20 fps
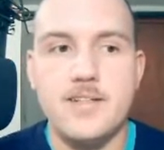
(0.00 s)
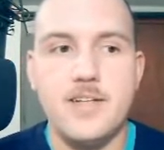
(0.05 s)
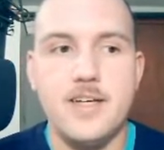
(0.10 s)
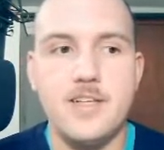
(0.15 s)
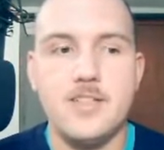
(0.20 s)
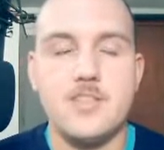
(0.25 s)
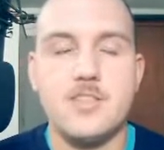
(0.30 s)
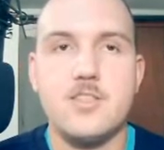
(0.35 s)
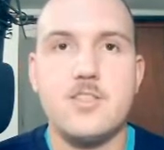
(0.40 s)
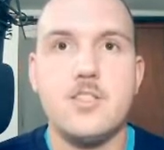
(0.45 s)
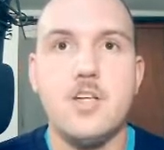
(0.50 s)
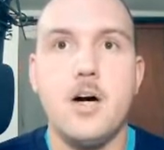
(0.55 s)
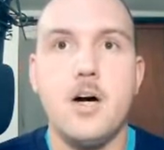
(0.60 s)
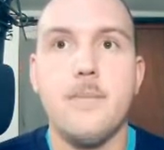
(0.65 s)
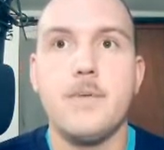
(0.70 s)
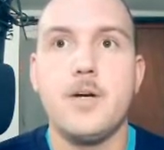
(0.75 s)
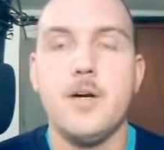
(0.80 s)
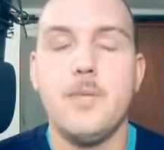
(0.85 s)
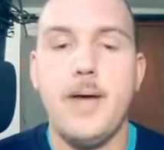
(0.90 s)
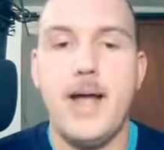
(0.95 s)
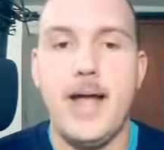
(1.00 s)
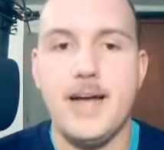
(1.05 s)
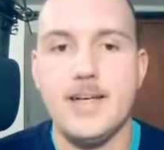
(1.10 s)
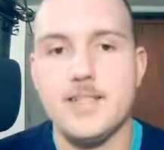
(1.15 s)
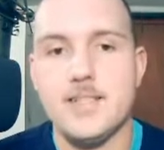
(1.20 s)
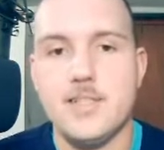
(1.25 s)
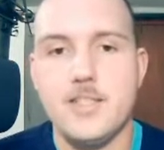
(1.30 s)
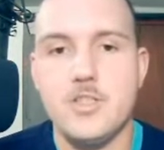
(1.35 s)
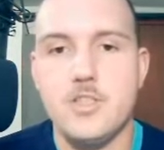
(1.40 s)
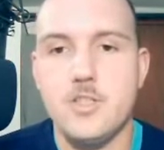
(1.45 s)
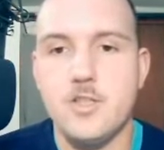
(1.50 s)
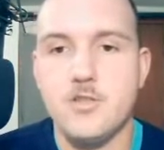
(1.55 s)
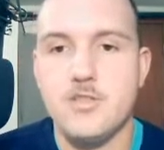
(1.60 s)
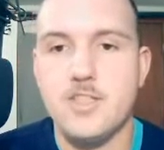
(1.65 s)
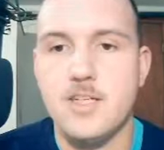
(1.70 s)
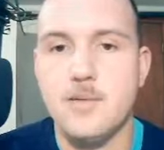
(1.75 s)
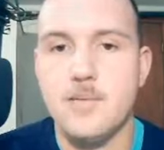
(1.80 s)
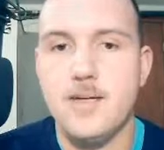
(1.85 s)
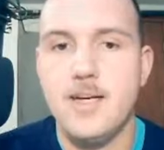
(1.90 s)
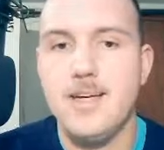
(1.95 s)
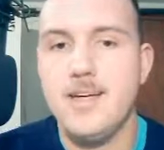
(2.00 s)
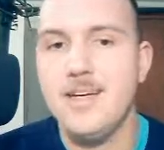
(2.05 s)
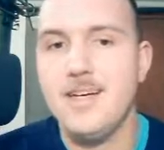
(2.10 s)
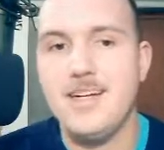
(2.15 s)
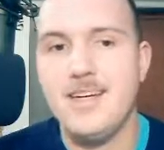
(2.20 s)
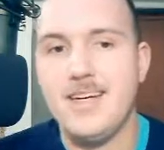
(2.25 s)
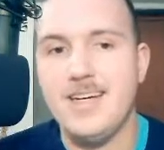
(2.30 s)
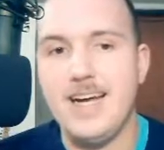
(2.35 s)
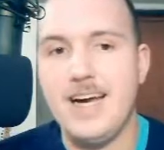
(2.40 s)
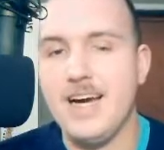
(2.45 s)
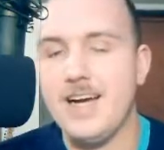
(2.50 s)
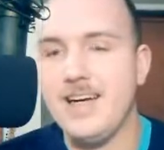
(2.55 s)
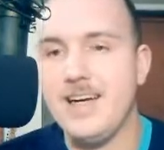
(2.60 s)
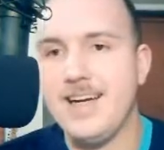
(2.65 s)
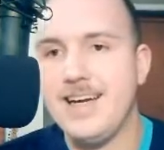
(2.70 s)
in some capacity shows up. Not in